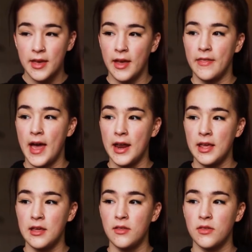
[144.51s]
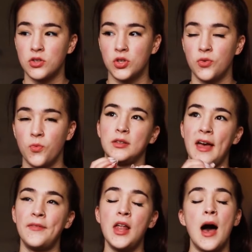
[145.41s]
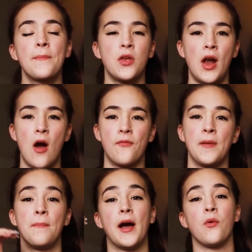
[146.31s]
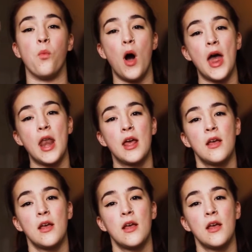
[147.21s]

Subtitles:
and that is to level up your outfit by one.